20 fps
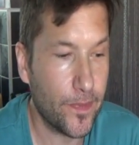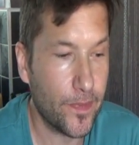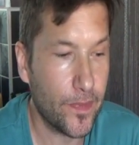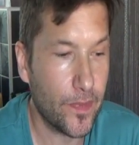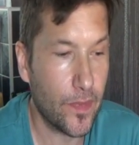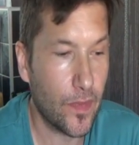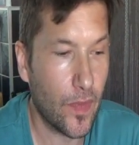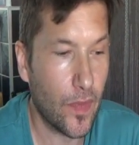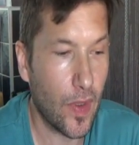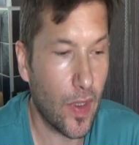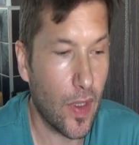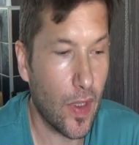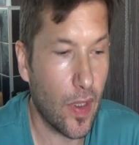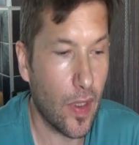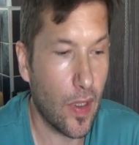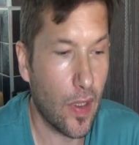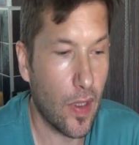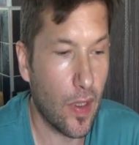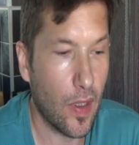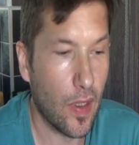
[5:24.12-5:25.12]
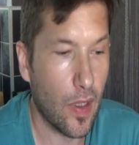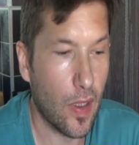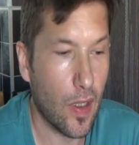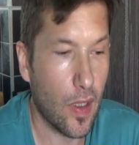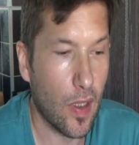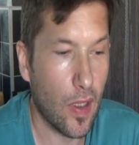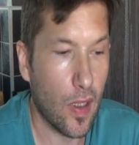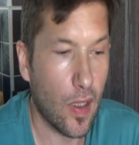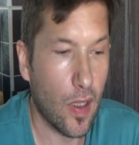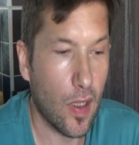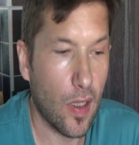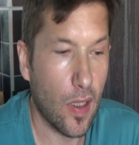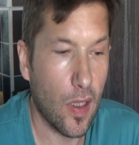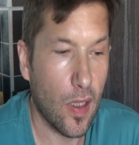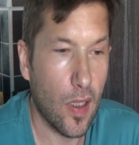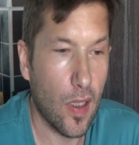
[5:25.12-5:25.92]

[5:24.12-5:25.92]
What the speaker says: [no speech]